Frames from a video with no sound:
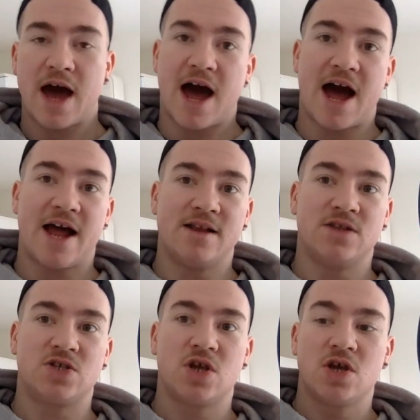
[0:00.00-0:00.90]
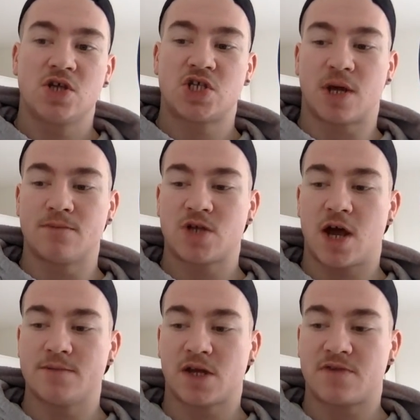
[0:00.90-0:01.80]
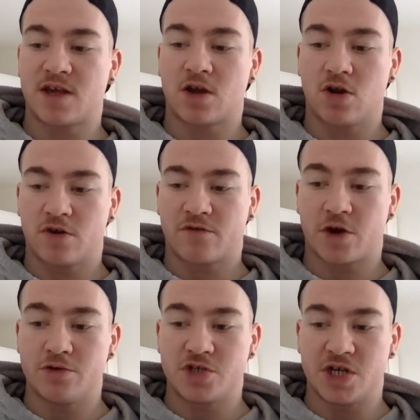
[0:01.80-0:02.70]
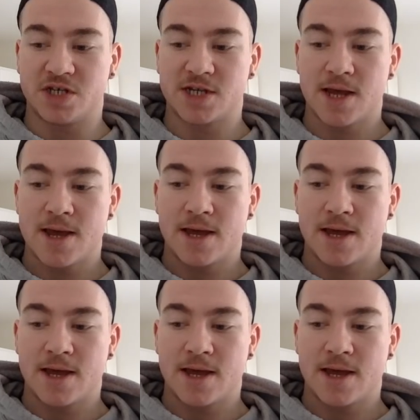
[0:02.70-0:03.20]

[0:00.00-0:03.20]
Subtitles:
And sometimes I think a lot of coaches